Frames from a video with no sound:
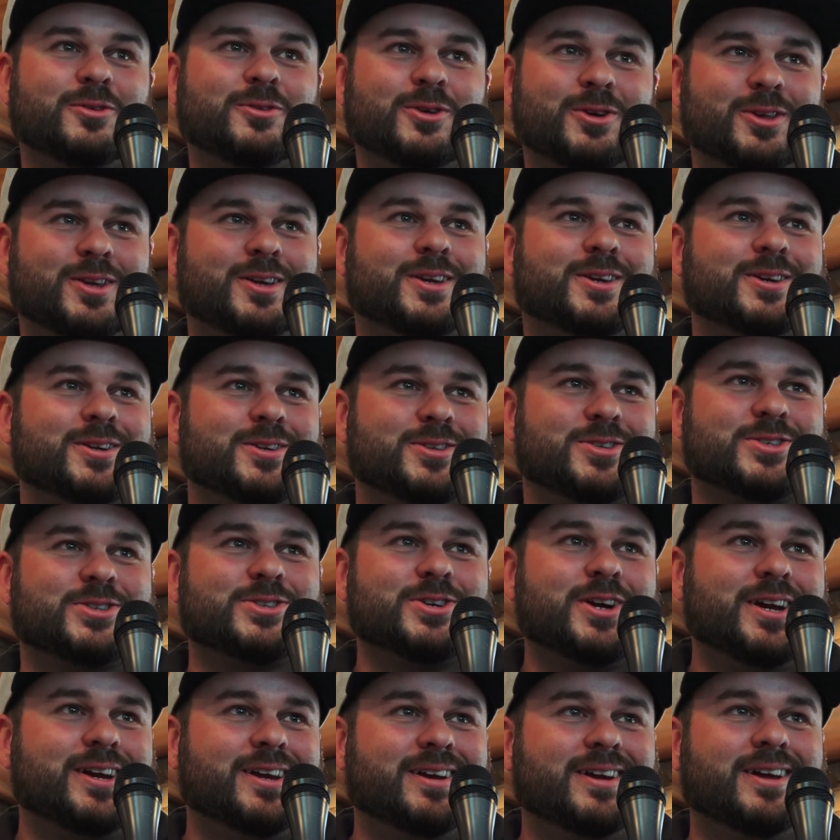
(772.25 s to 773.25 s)
really good and
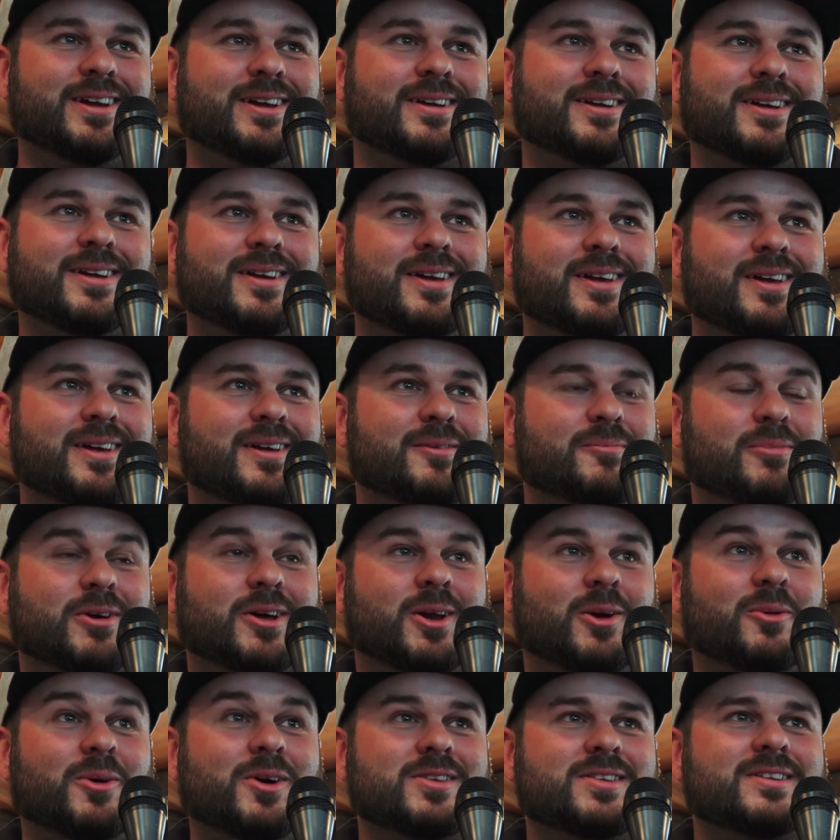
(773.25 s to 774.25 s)
straight, but
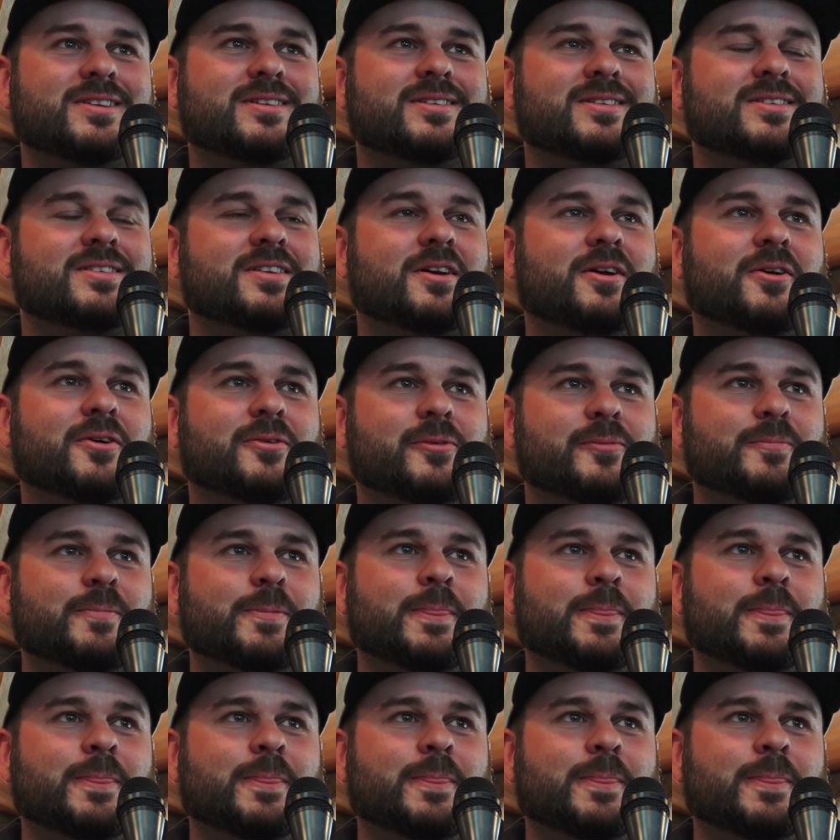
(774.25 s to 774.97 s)
I wasn't. So